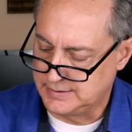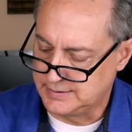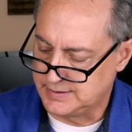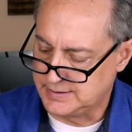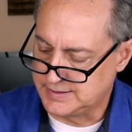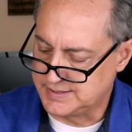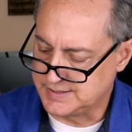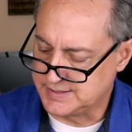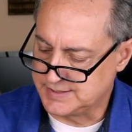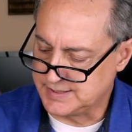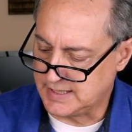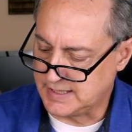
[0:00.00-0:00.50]

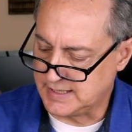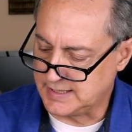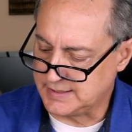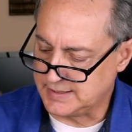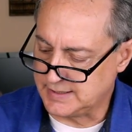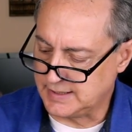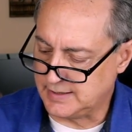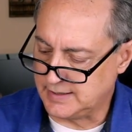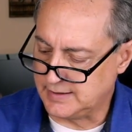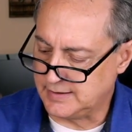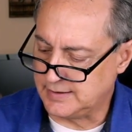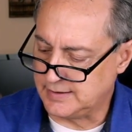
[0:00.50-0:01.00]
this is
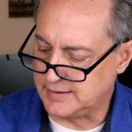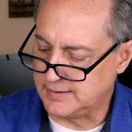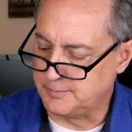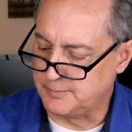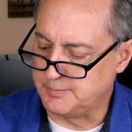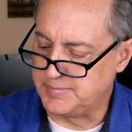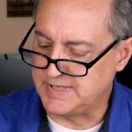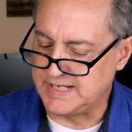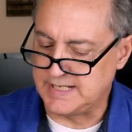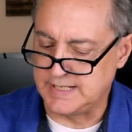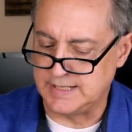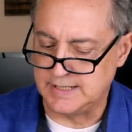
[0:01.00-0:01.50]
on uh,
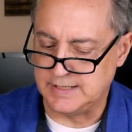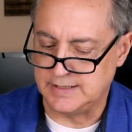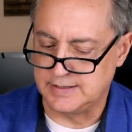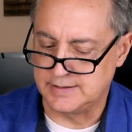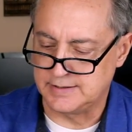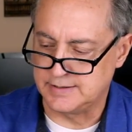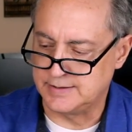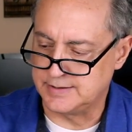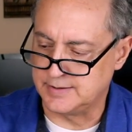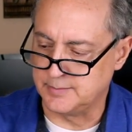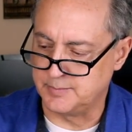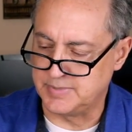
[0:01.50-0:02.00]
B,
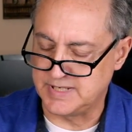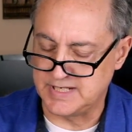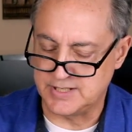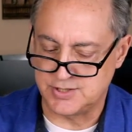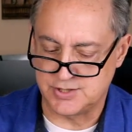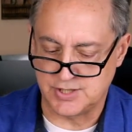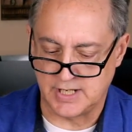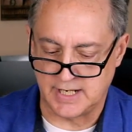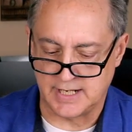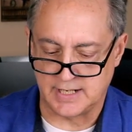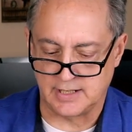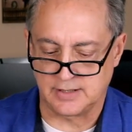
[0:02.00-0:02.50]
the B
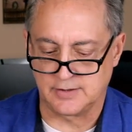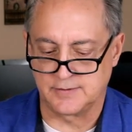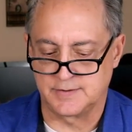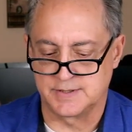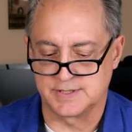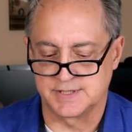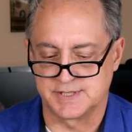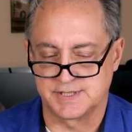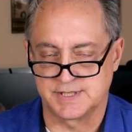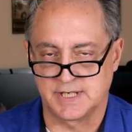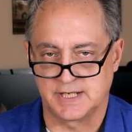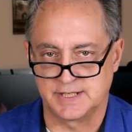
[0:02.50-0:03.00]
channel.
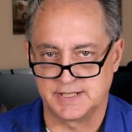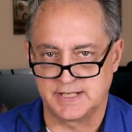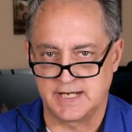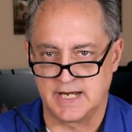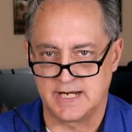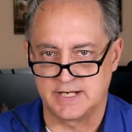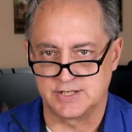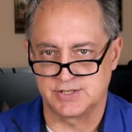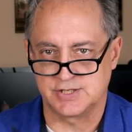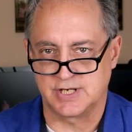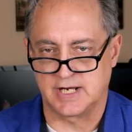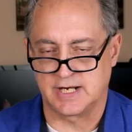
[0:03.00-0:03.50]
This is on the
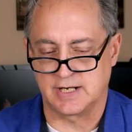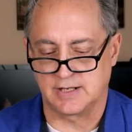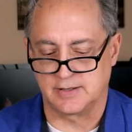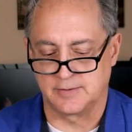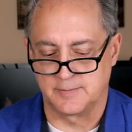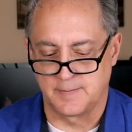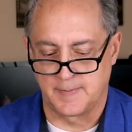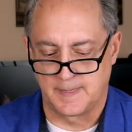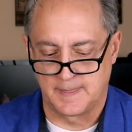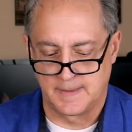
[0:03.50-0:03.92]
A channel.